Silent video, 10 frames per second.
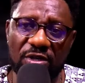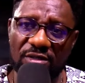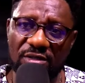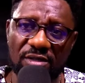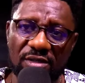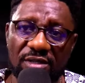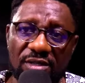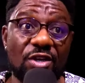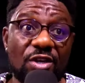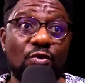They just go
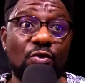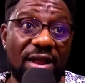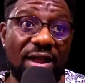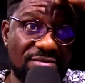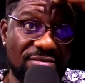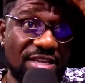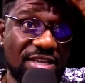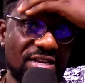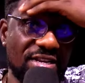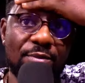and enjoy their money
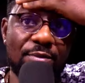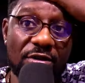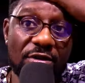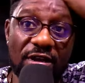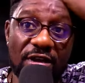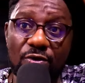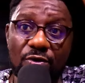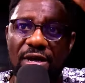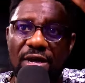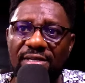on their own,
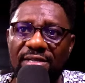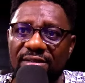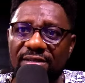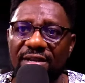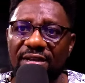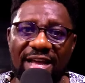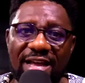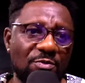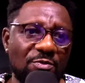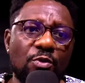and some people will
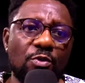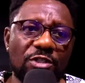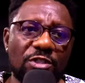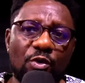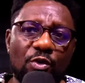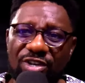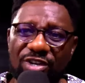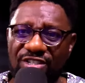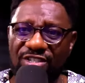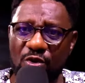still be questioning what
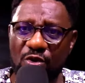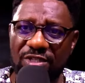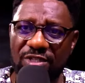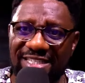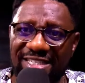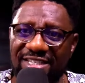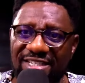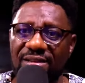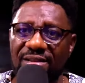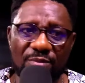you are teaching
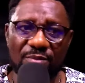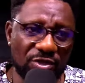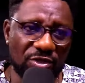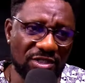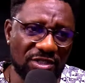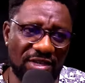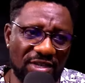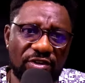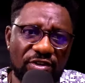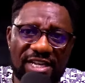because they've not seen
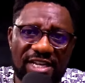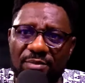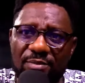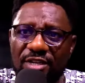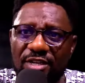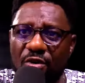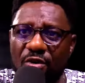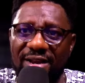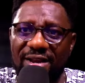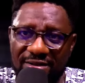anybody come and
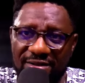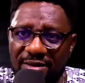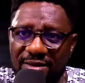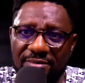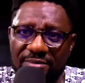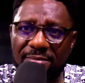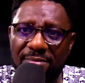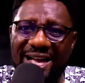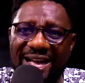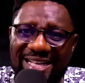market
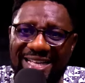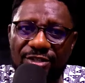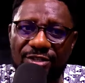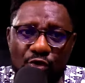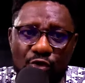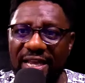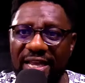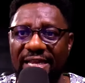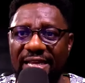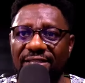you again
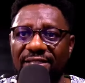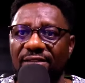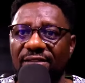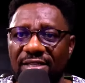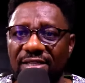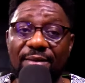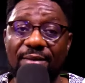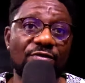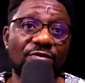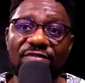in terms of giving
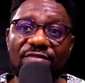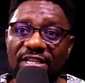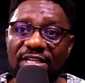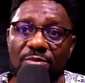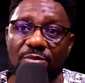testimonies.